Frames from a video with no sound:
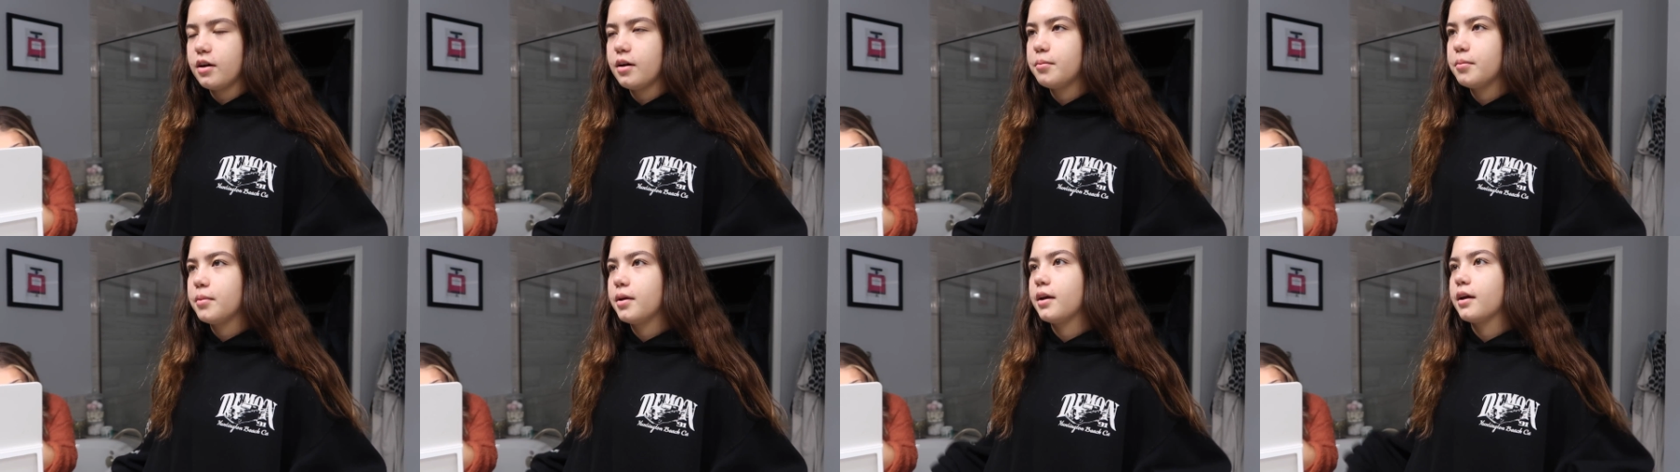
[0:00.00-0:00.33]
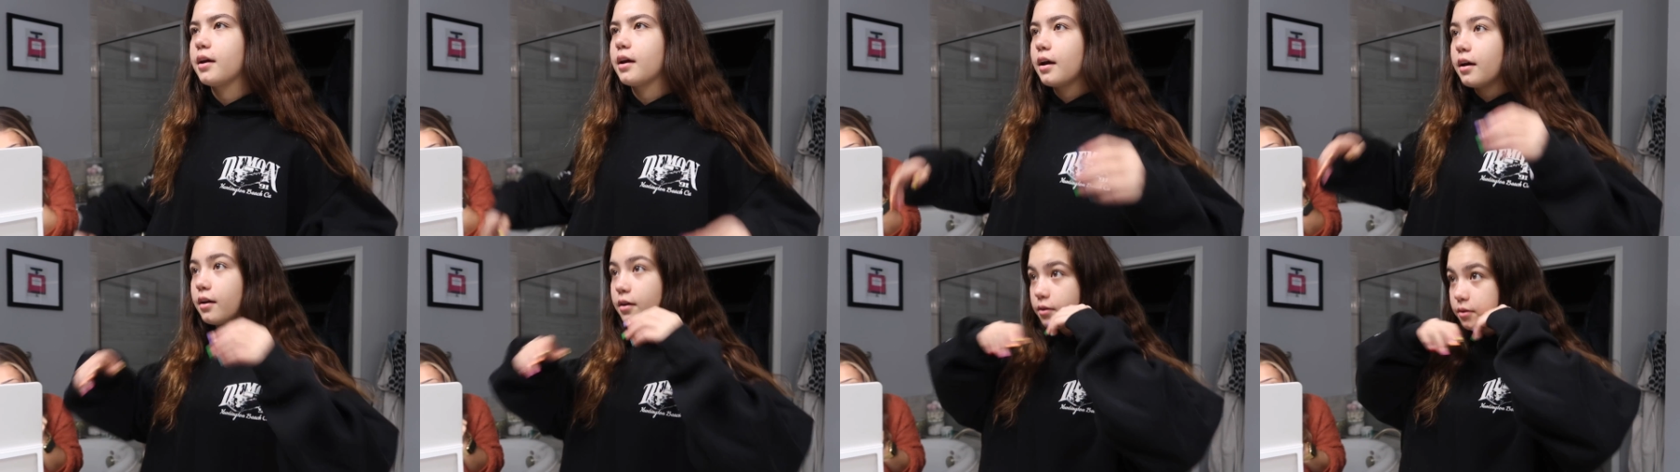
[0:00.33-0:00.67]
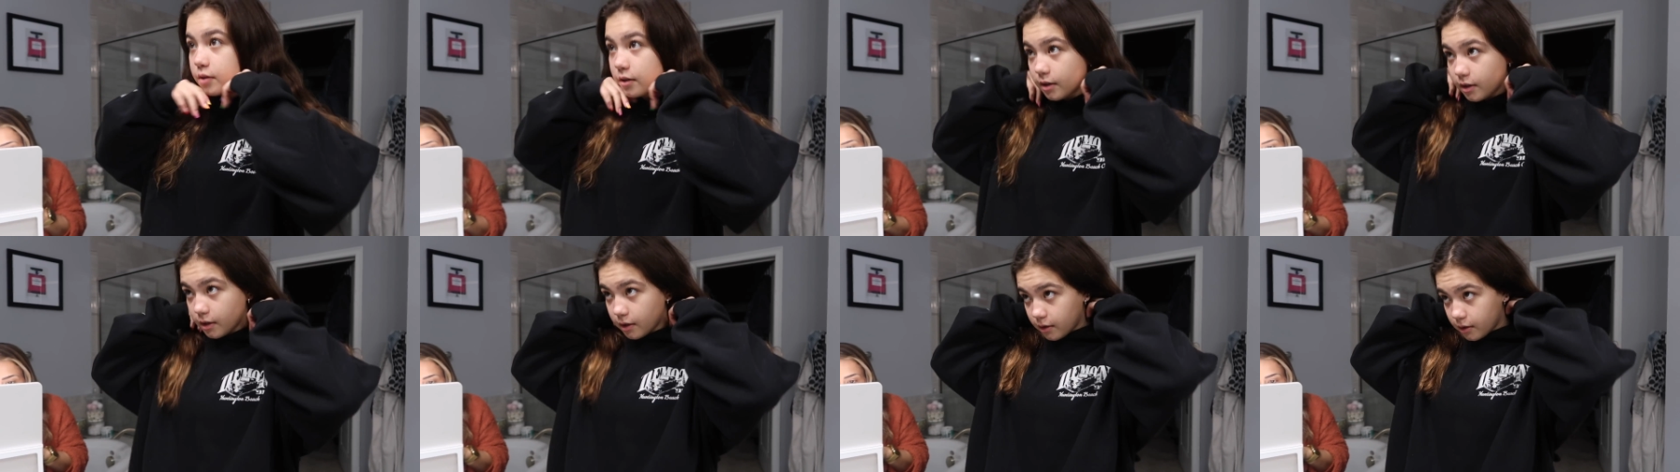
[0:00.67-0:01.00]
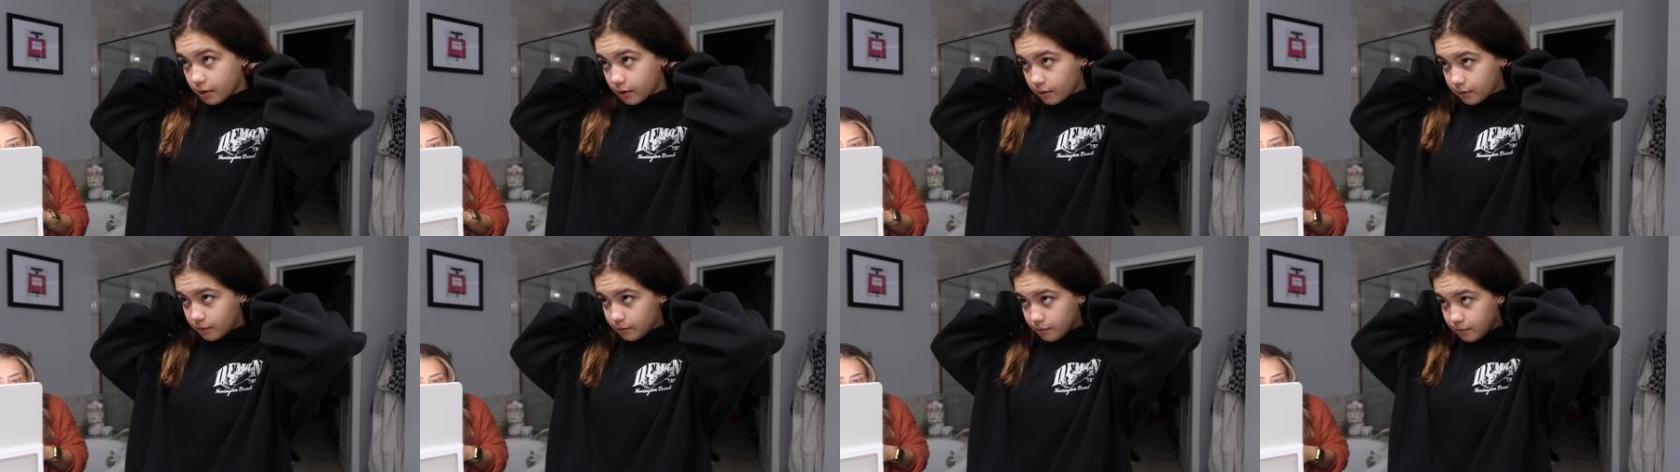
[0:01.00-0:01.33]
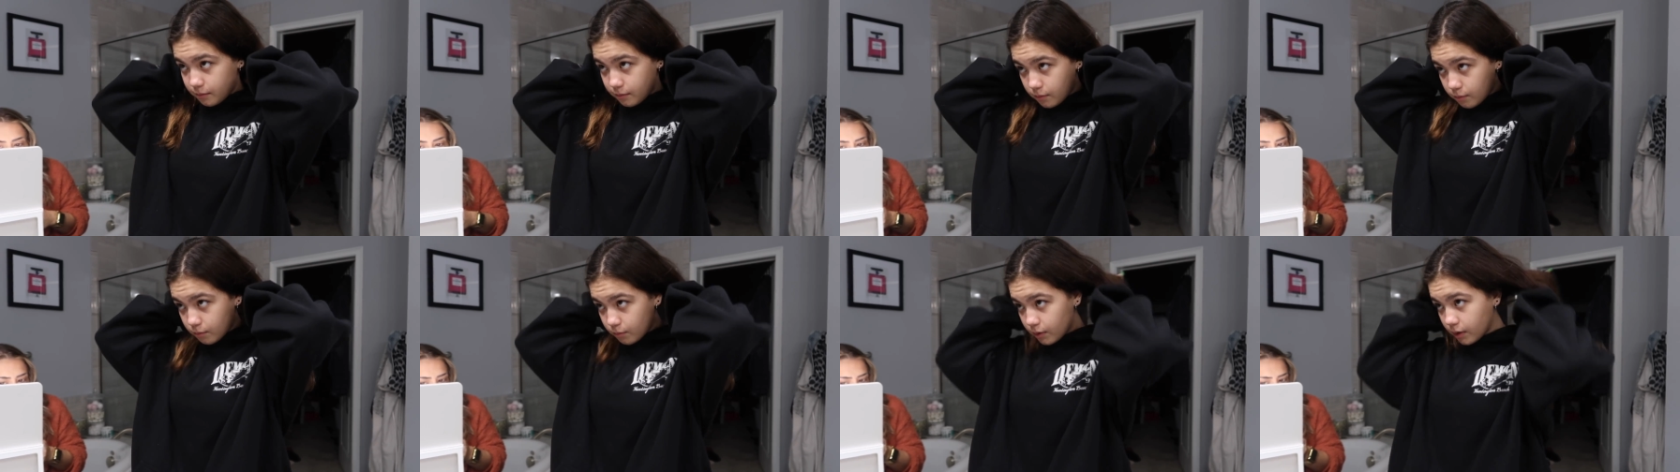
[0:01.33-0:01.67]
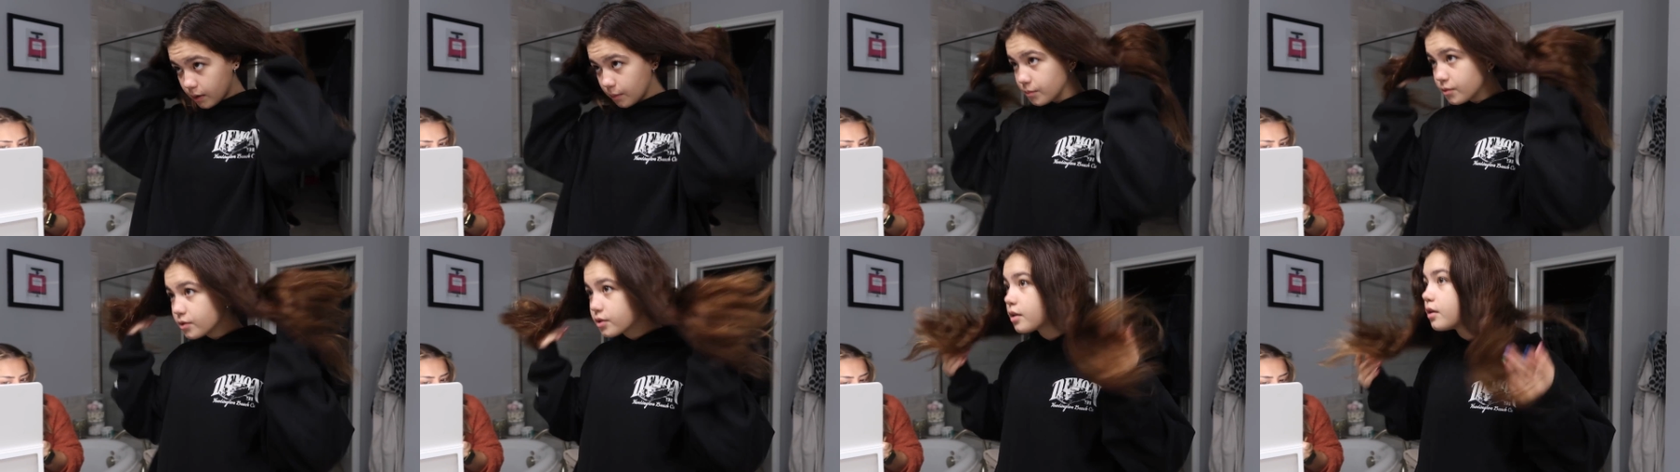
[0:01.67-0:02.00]
I'm like, I don't care.
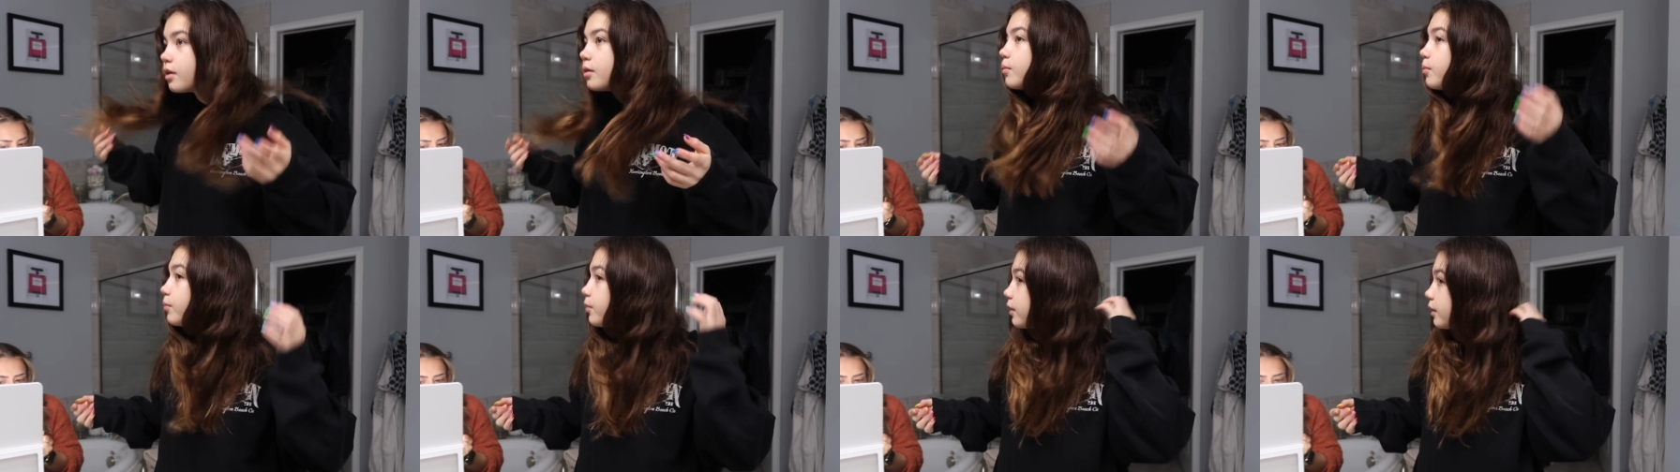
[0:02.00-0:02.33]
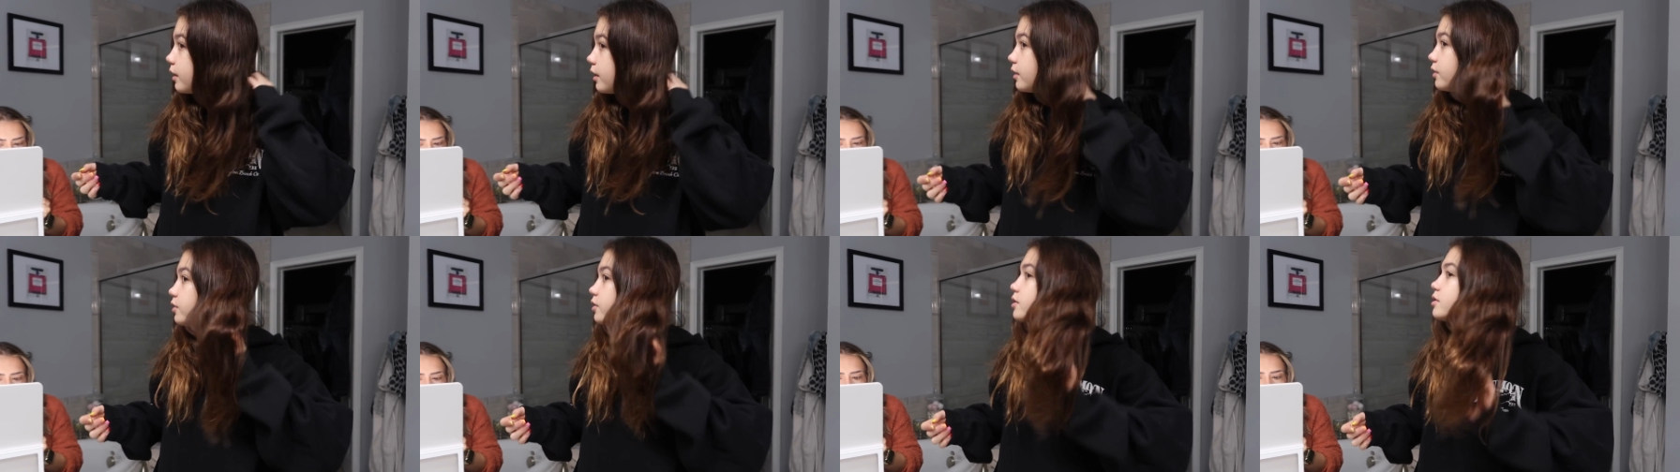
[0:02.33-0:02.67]
But I'm just gonna bring it.